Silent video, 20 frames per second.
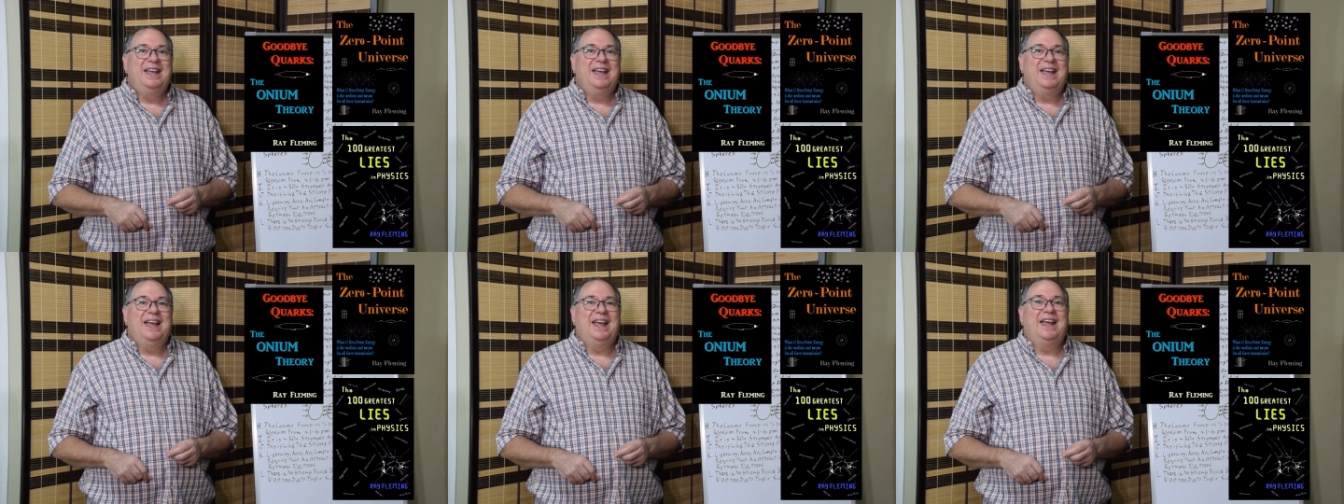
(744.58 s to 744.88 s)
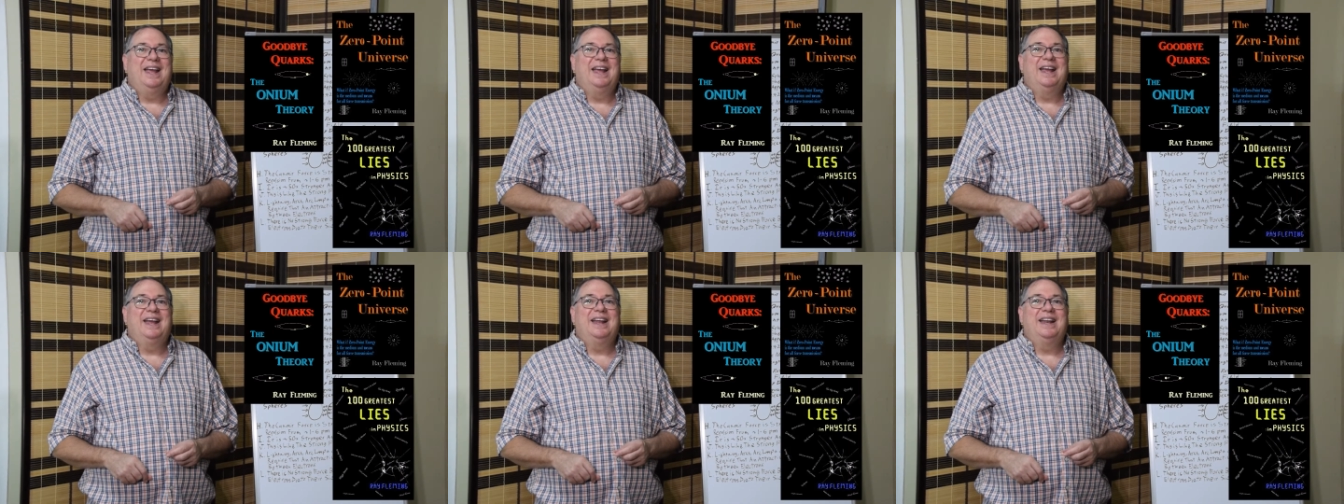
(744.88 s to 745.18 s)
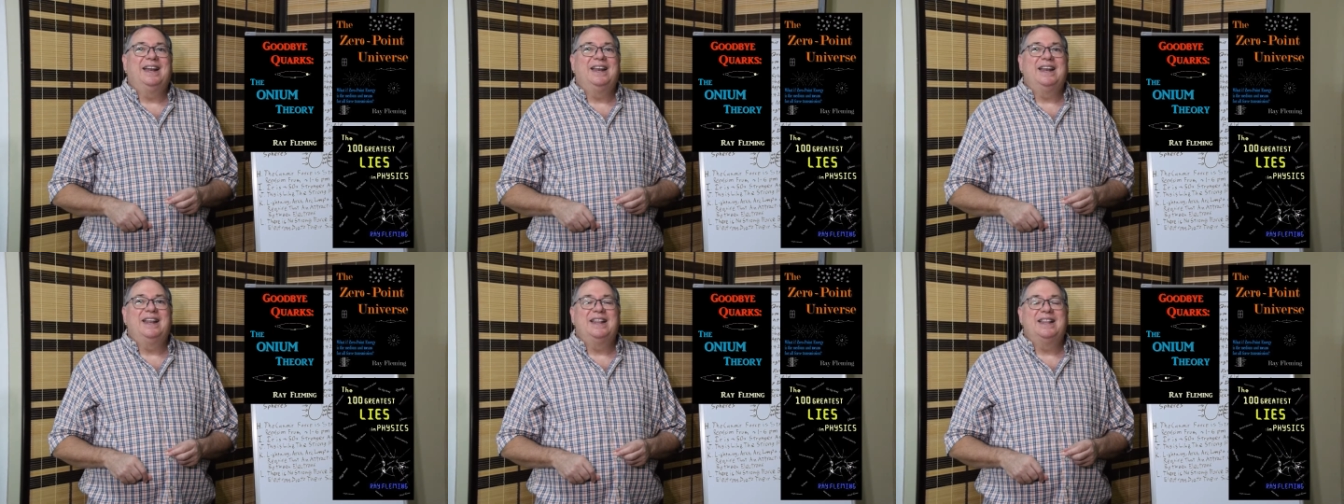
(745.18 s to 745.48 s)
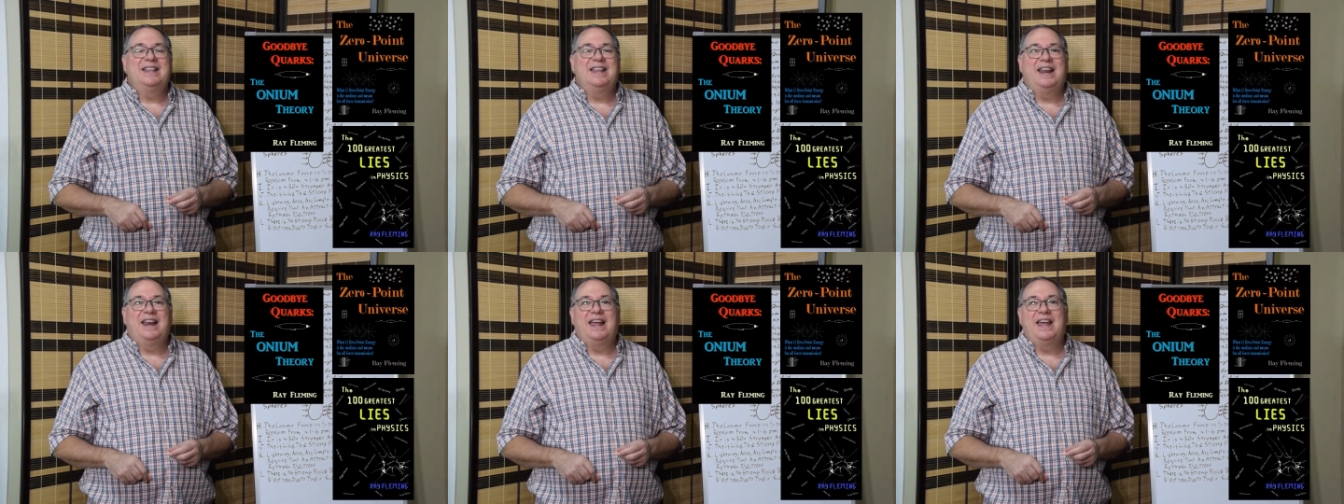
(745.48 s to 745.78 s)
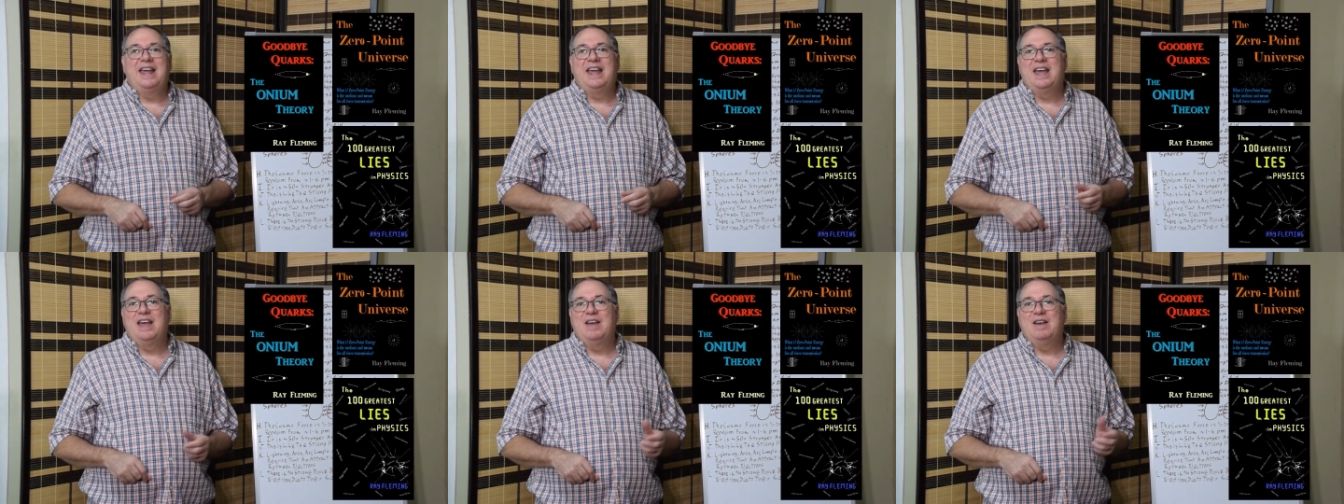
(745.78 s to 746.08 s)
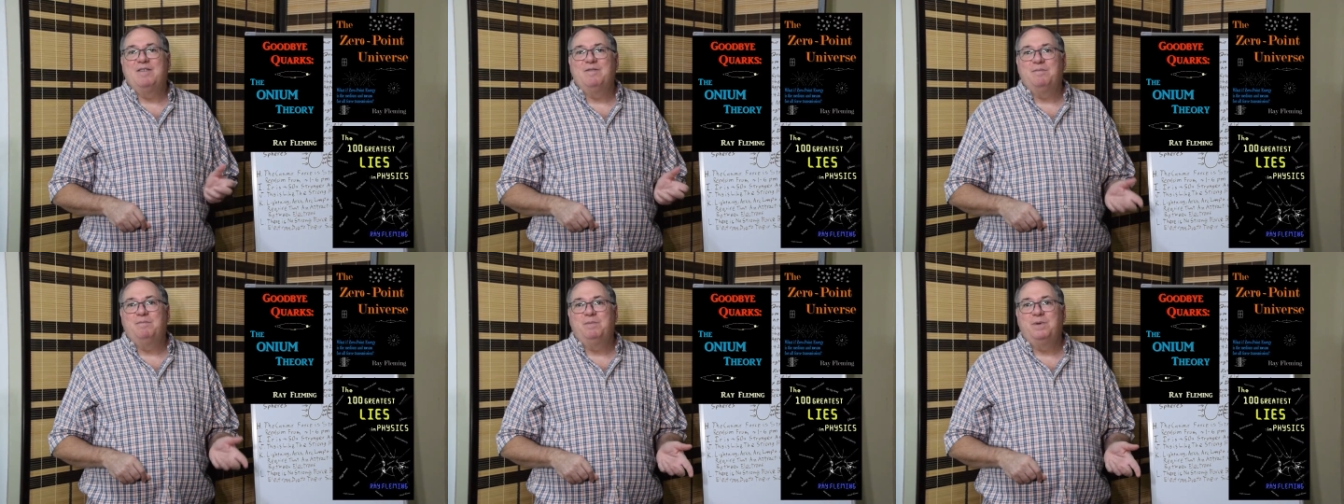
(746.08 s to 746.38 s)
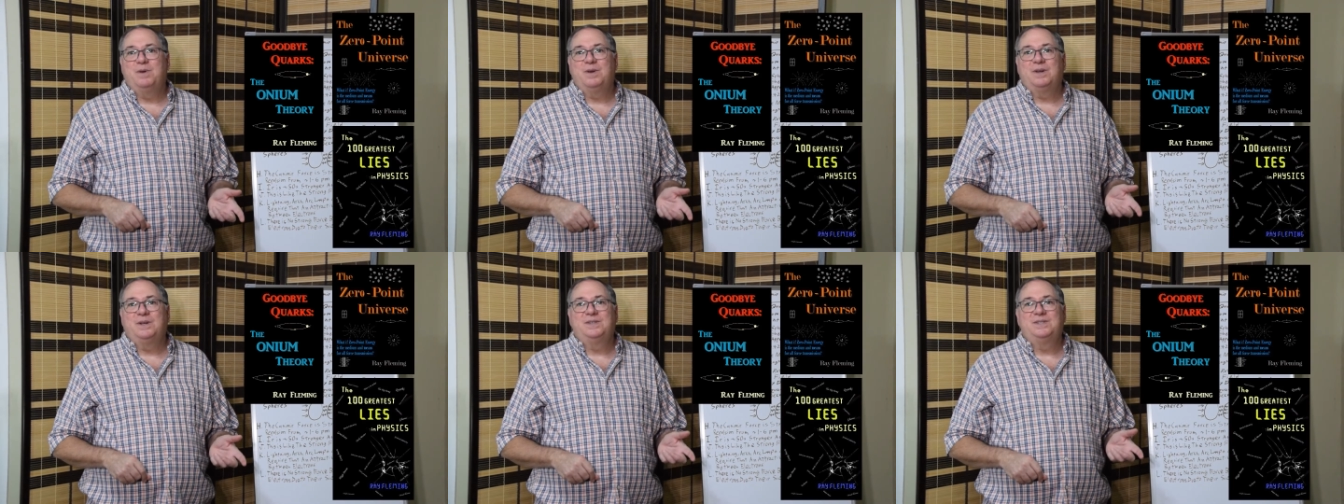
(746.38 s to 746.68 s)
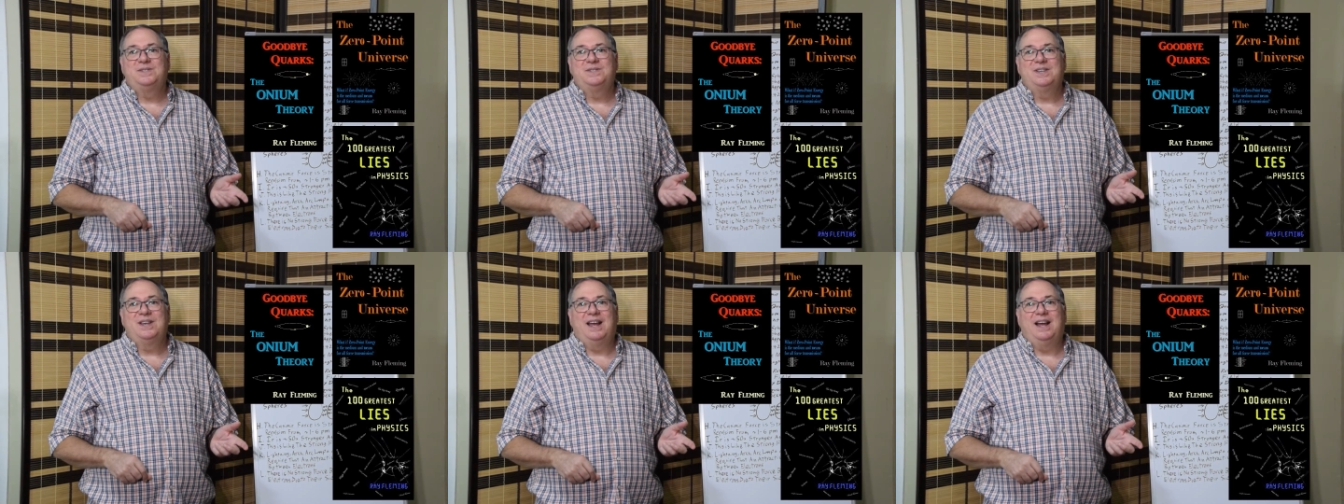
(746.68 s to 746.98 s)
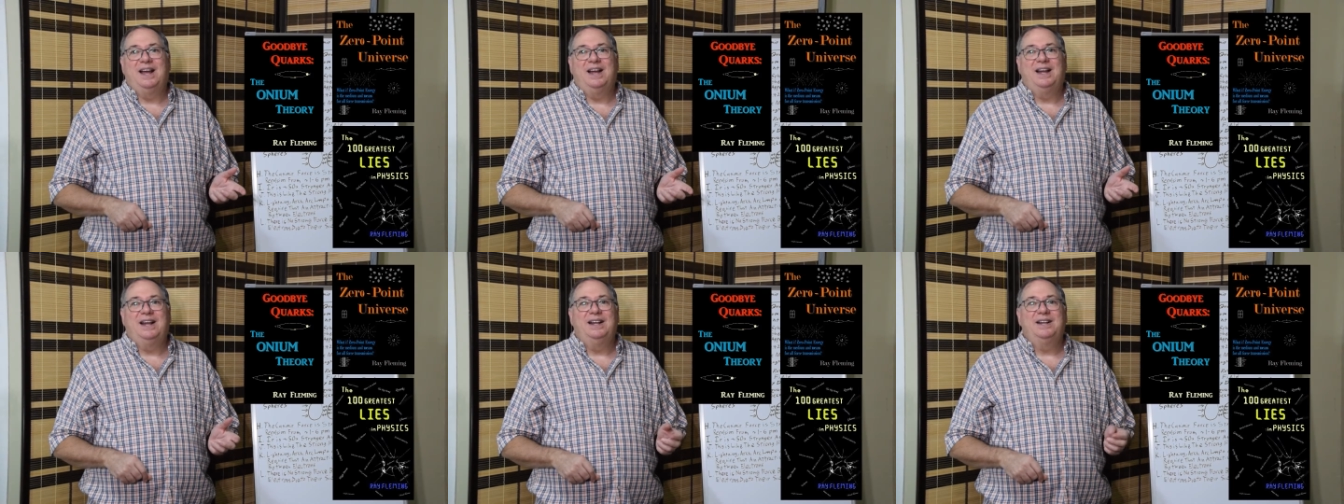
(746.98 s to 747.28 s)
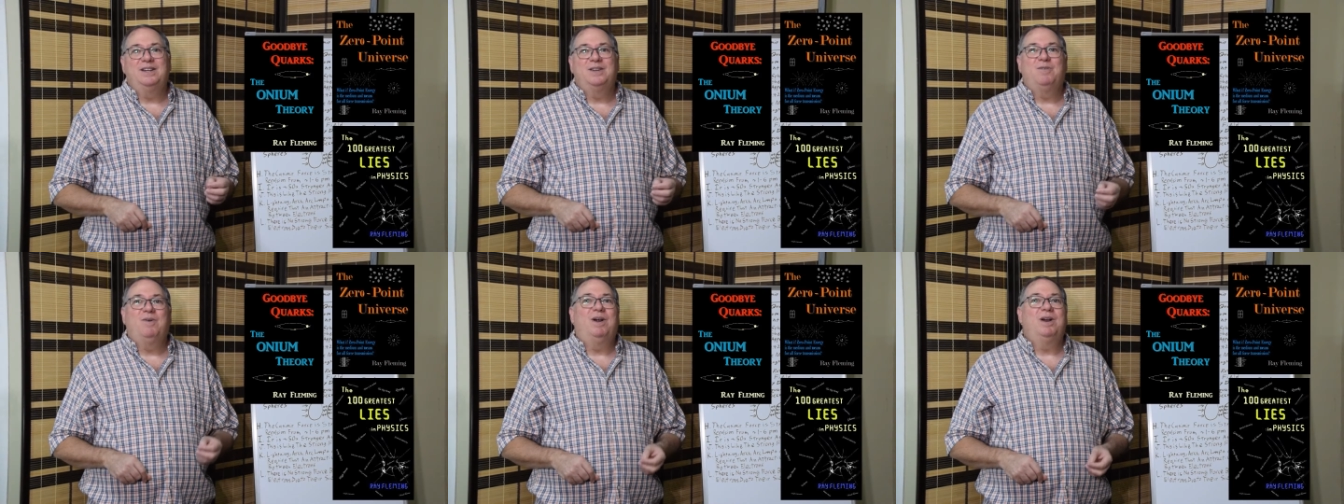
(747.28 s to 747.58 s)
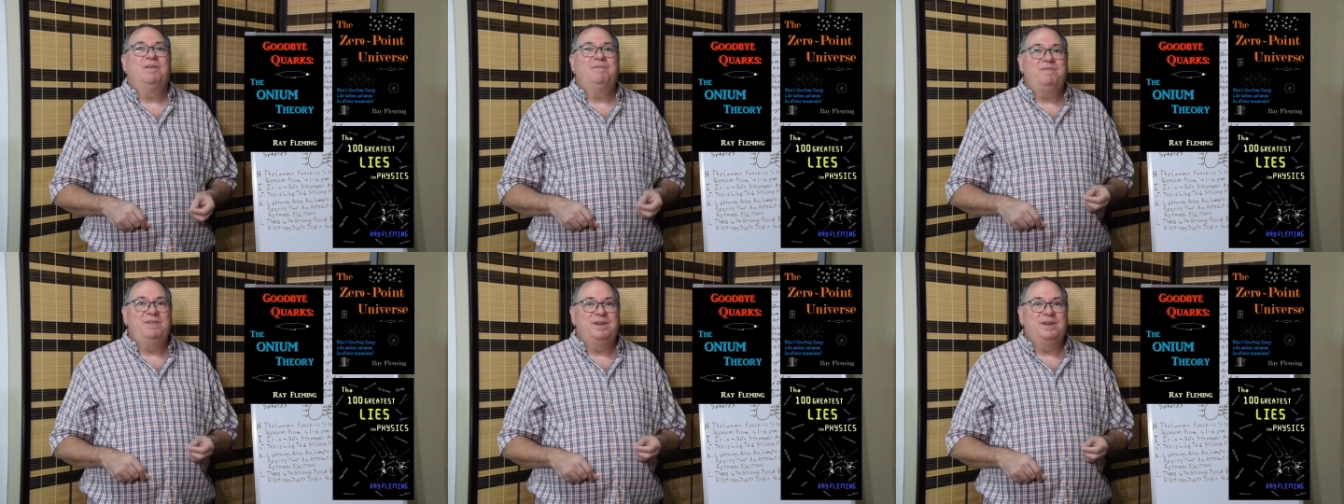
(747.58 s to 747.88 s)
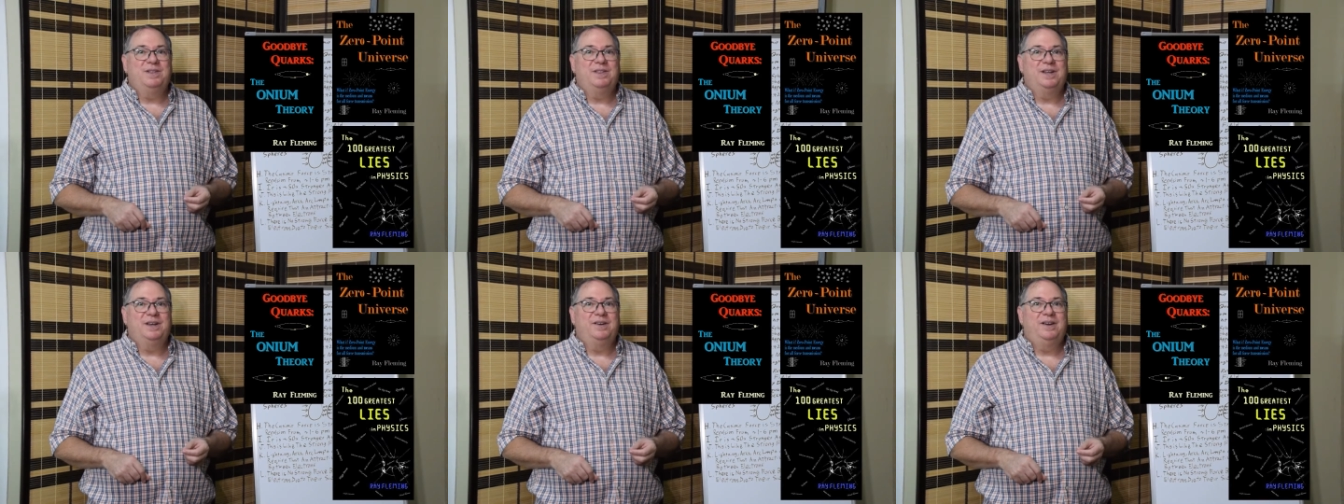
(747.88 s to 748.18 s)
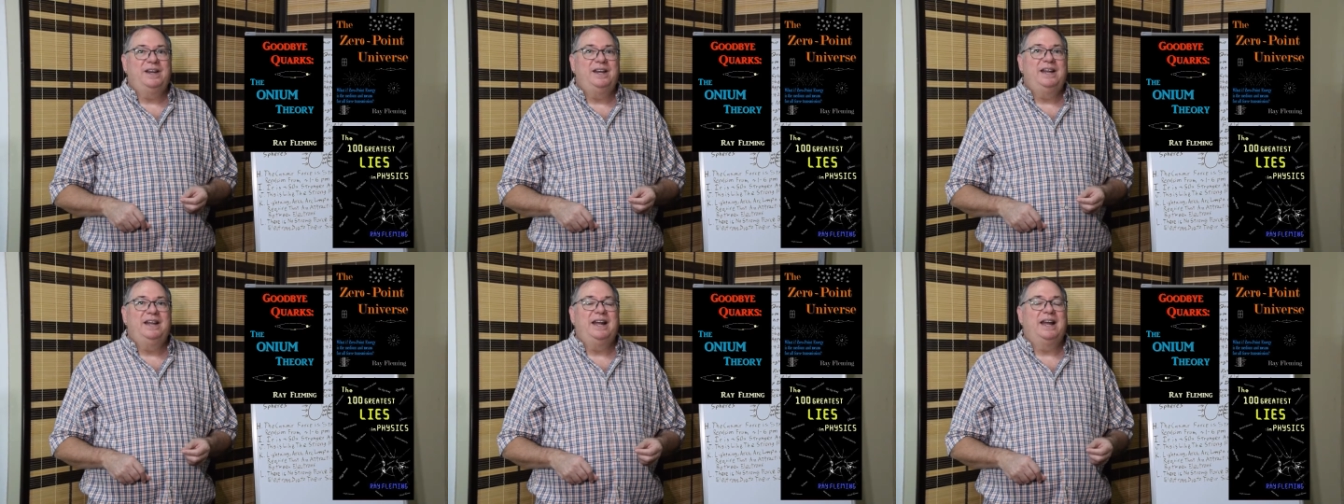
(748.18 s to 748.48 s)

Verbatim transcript: And then I have books on quantum field theory